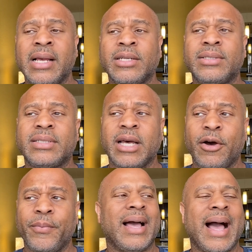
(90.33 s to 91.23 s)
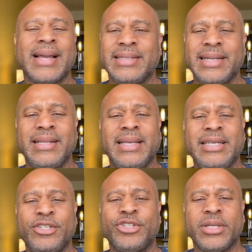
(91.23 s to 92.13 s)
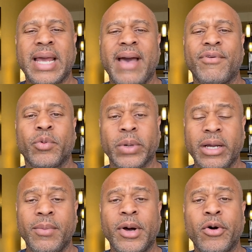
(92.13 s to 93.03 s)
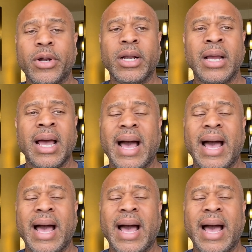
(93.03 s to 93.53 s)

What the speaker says: So ideally you should have a reel mower.